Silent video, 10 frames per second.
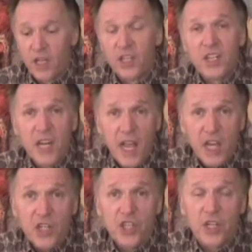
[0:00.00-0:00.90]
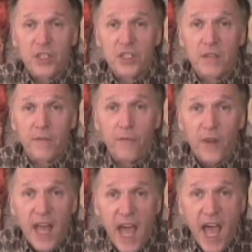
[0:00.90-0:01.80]
nations and
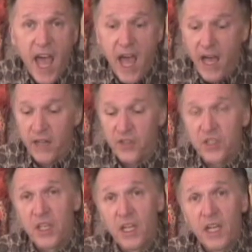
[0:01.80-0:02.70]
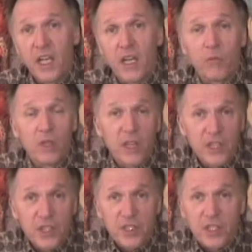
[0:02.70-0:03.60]
flags and
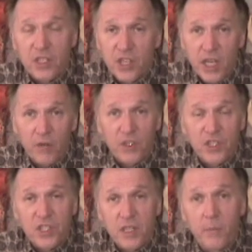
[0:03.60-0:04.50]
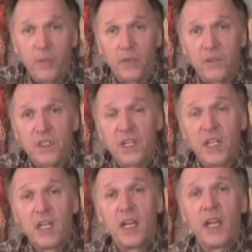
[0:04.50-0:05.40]
religious and sacred symbols
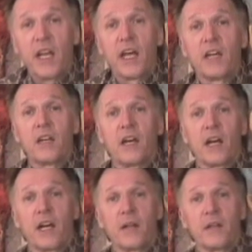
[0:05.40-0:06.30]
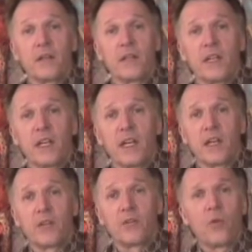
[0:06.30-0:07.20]
and uh,
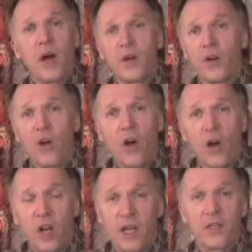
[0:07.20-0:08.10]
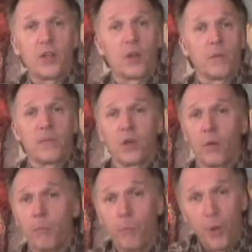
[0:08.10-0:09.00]
and throughout it all you
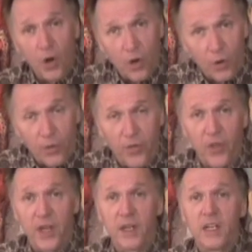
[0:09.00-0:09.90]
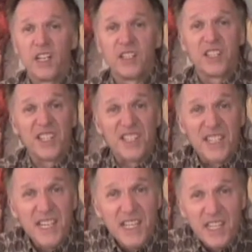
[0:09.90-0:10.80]
know birth and
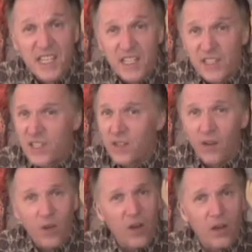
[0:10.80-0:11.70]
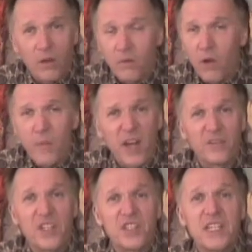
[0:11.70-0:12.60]
disease all, all manner
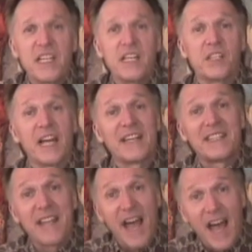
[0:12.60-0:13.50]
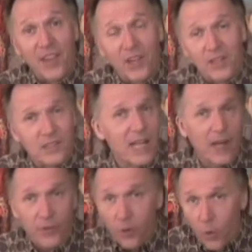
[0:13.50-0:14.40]
of disease and death
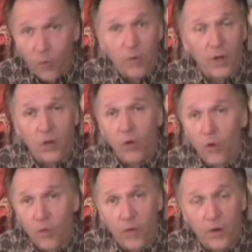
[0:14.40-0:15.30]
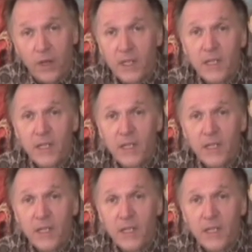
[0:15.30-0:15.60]
death over and over